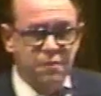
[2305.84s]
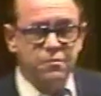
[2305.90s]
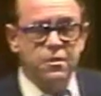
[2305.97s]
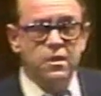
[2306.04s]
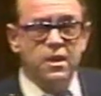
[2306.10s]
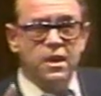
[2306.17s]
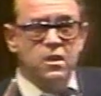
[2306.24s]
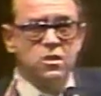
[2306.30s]
if
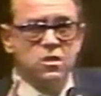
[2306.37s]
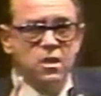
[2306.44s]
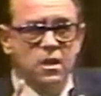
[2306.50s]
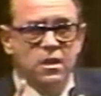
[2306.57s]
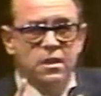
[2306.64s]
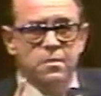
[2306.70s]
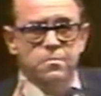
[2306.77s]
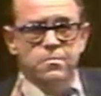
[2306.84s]
the next
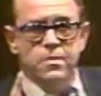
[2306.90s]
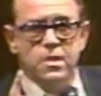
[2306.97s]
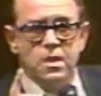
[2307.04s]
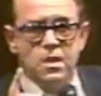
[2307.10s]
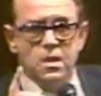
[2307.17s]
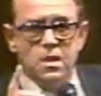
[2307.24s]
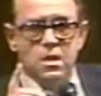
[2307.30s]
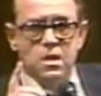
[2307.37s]
time
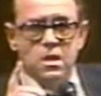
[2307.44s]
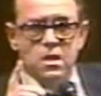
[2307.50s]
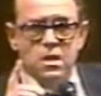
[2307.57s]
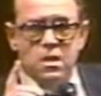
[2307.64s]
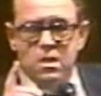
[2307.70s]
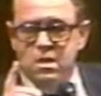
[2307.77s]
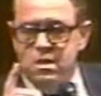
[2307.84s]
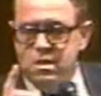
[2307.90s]

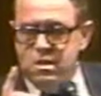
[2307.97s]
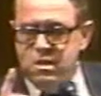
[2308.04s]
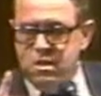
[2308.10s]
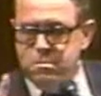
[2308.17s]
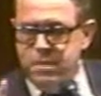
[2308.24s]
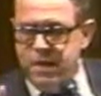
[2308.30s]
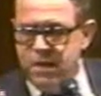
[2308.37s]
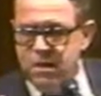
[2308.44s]

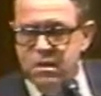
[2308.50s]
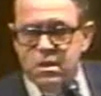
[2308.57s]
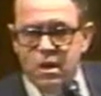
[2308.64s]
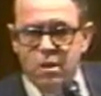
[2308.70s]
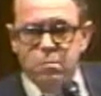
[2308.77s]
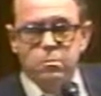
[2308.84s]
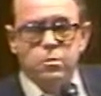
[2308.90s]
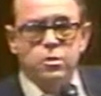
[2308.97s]
the man
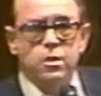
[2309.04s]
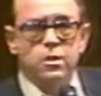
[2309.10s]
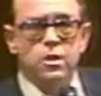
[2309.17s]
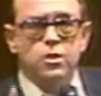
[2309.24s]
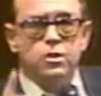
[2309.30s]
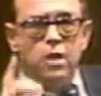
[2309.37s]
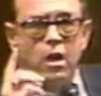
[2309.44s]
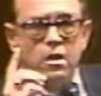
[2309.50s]
comes and
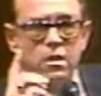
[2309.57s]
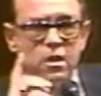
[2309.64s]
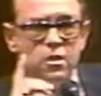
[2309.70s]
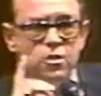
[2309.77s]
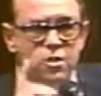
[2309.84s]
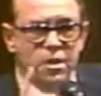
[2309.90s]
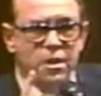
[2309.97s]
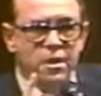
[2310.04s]
does not
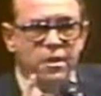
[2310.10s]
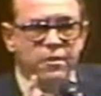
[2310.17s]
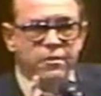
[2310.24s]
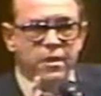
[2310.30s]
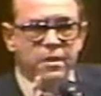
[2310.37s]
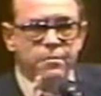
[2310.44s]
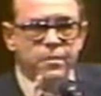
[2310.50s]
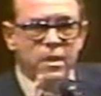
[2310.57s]
get
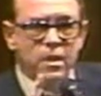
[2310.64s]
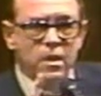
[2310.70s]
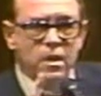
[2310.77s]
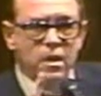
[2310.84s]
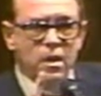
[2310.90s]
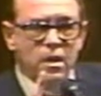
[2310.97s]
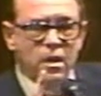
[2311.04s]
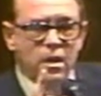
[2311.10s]
saved,
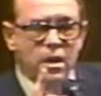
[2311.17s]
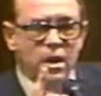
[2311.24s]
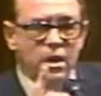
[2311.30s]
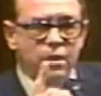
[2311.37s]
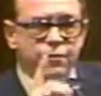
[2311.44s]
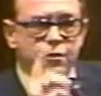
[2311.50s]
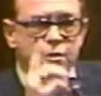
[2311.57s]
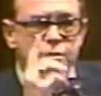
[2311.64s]

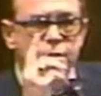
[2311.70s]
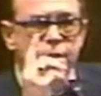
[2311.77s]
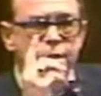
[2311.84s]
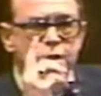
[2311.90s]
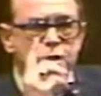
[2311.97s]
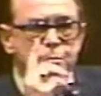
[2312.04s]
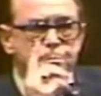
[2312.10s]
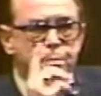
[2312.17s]
and if the
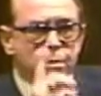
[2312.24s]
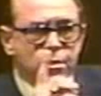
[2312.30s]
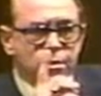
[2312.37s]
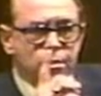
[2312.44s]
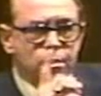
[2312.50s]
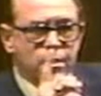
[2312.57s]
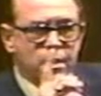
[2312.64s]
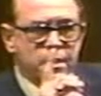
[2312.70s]
trigger's
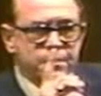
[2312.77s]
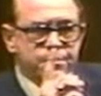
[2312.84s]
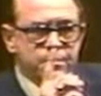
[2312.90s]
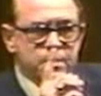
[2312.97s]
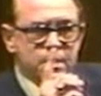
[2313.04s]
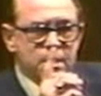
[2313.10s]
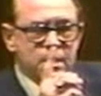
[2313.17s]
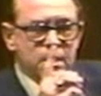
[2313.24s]
pulled
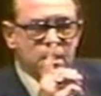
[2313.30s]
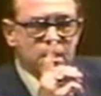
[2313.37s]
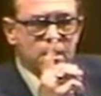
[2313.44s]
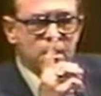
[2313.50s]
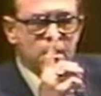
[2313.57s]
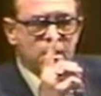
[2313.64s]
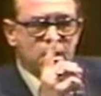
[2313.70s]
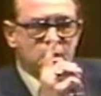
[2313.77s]

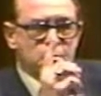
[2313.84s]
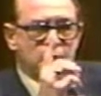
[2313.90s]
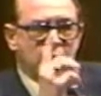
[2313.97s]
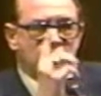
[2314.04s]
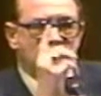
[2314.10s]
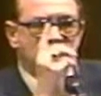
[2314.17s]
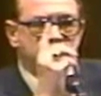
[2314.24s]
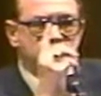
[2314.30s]
and
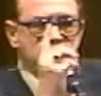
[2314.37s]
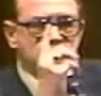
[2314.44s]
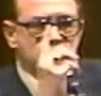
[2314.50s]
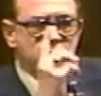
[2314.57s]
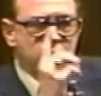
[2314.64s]
my life is